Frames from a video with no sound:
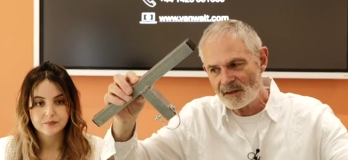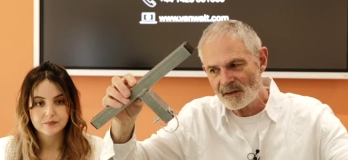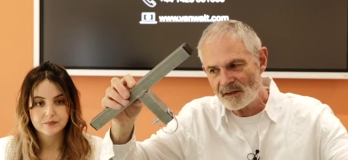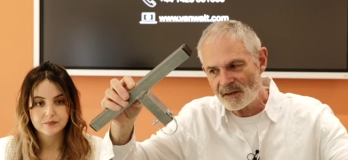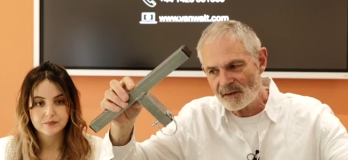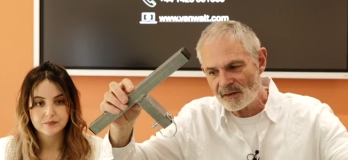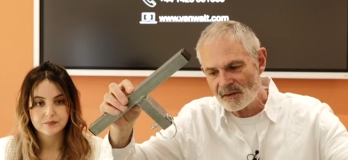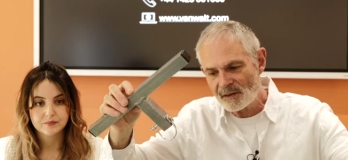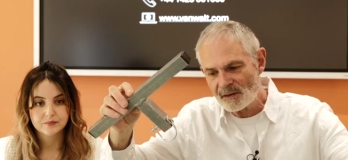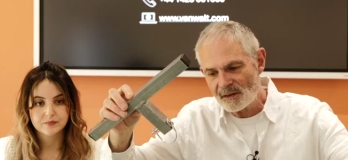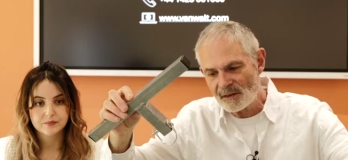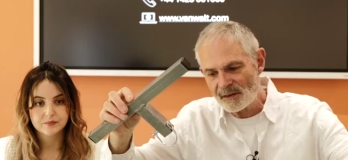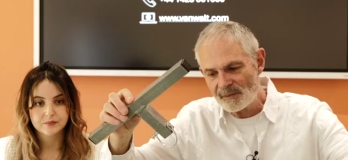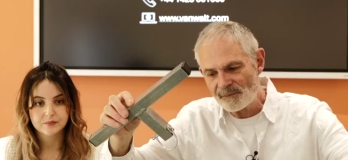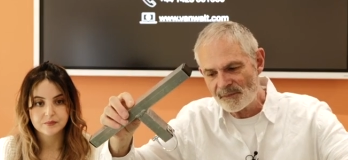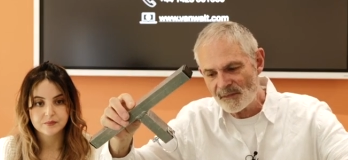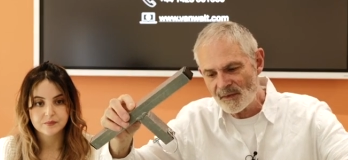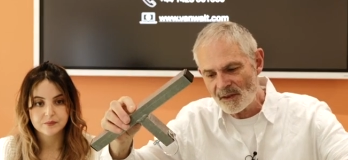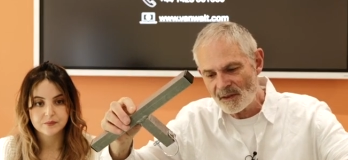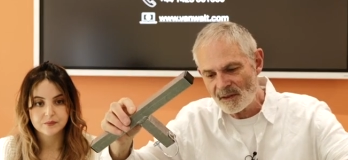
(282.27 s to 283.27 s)
Speaker 1: a, a,
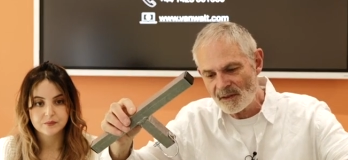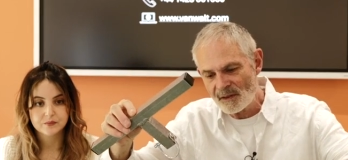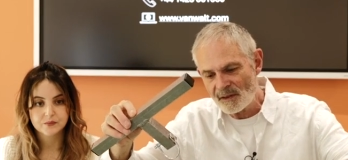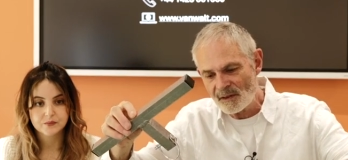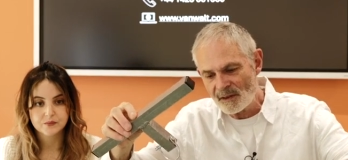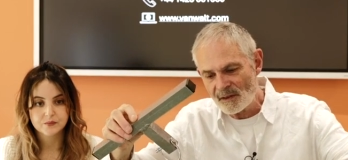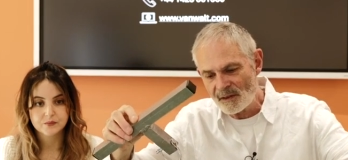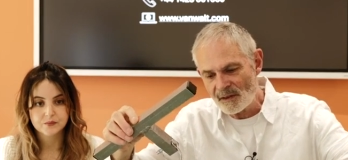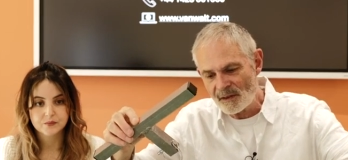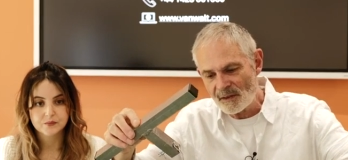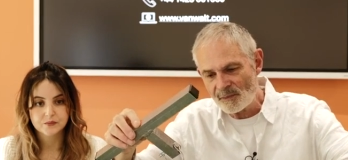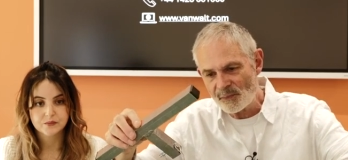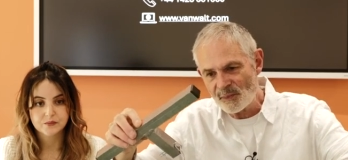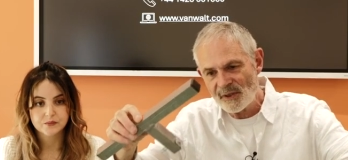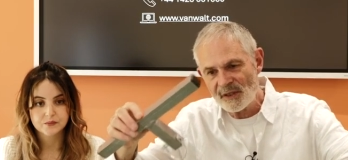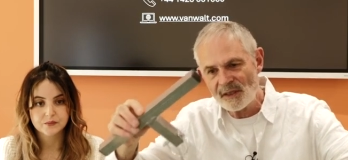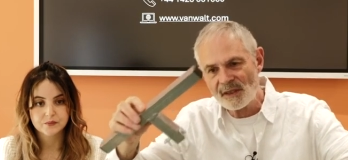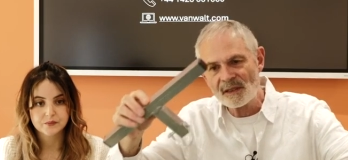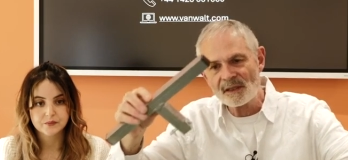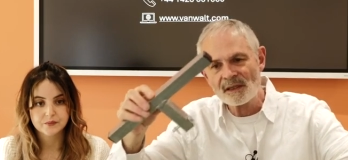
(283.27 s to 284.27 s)
um, a
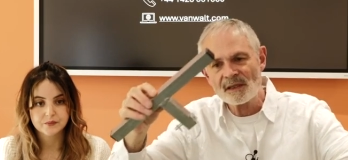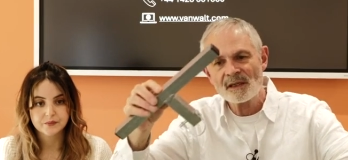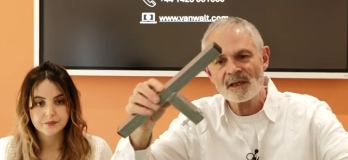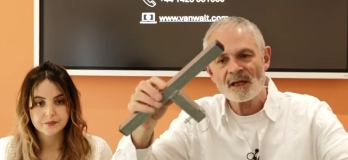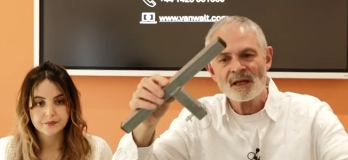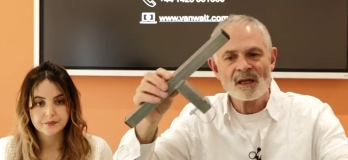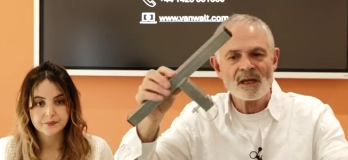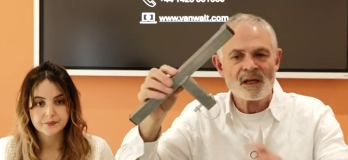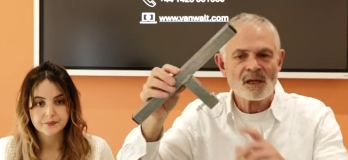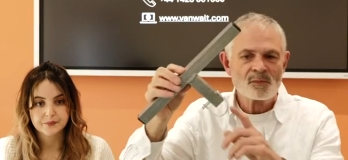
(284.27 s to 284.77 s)
pin